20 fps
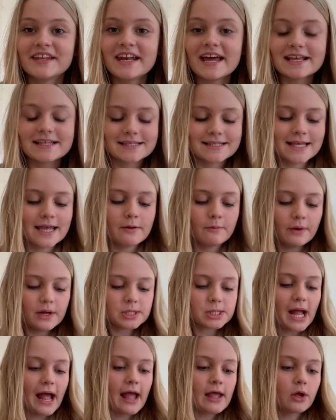The next thing
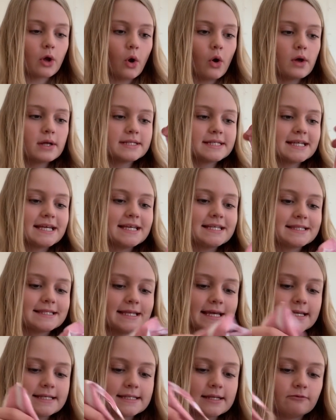which I got is
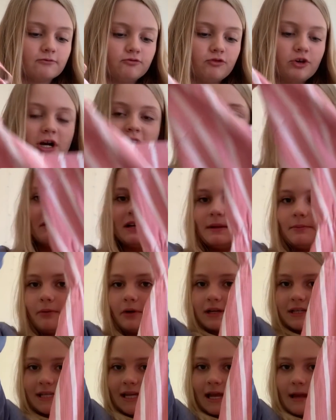this really, really
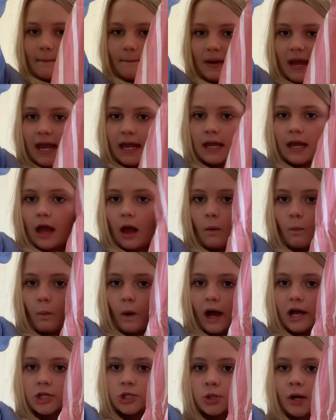pretty pink and
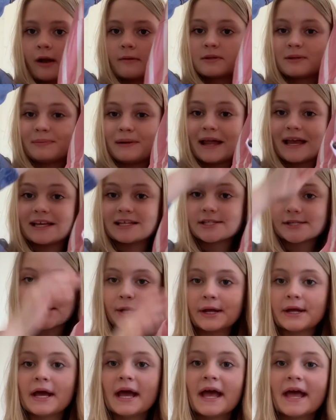white striped play
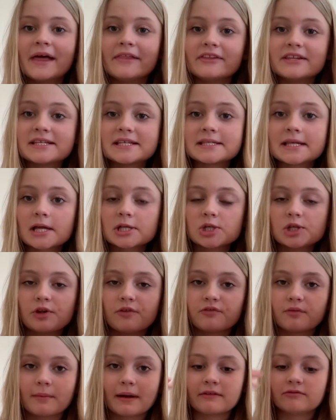suit. This is
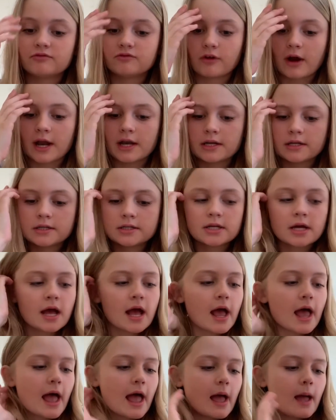actually for my friend,
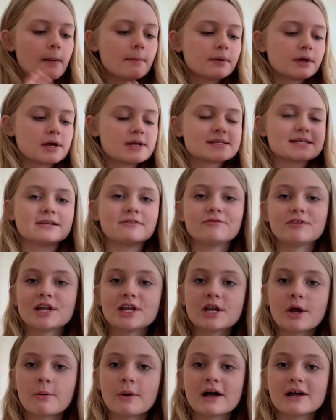because I didn't
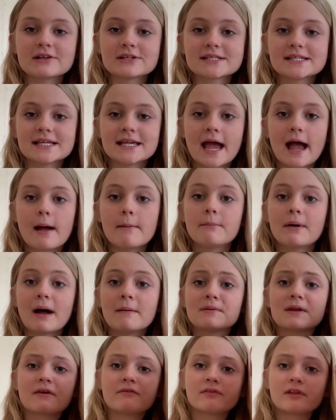really know what else to get, but
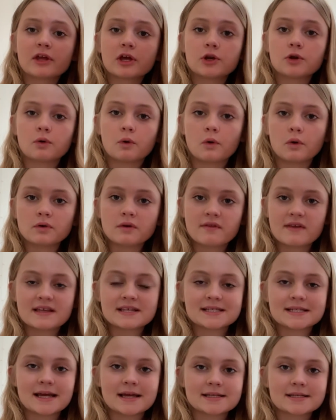I'm definitely going to order
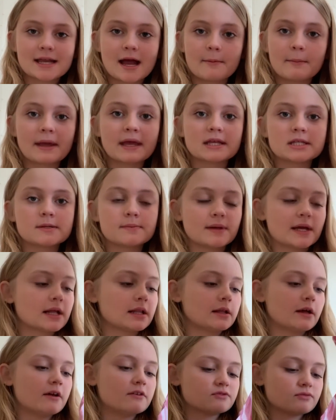this next time I get to pick
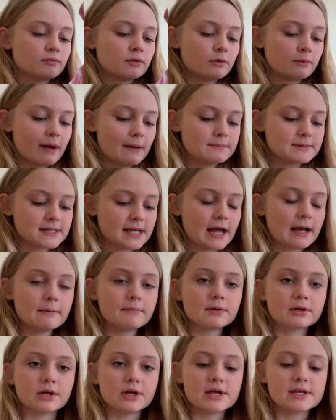clothes from the
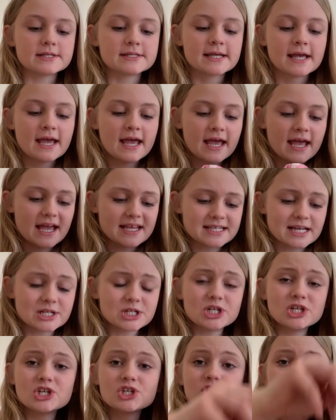website, because it's
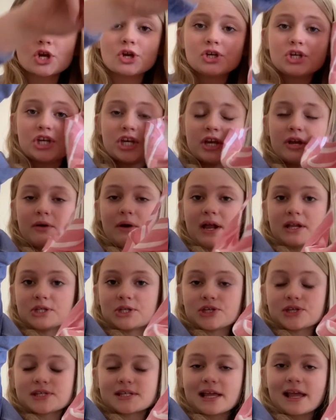actually so cute.
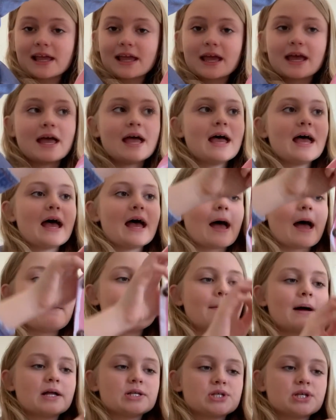And just like
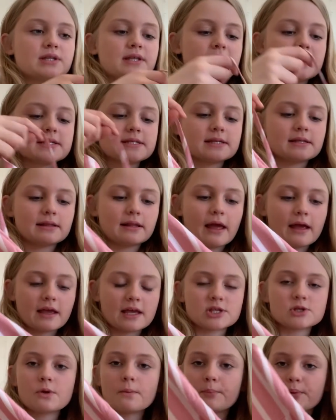imagine this, like
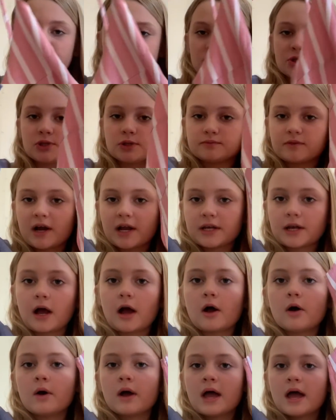it's not buttoned up right
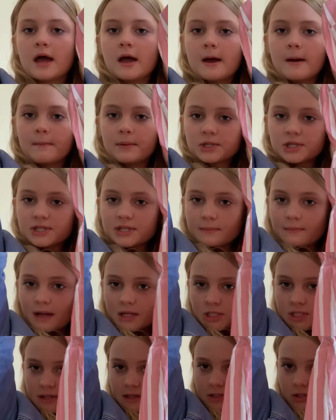now, but just
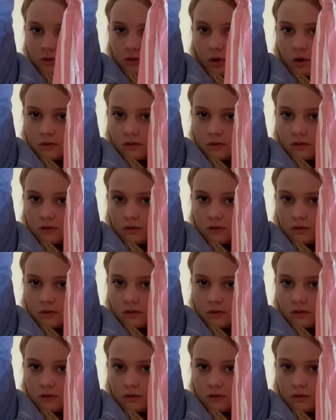imagine this on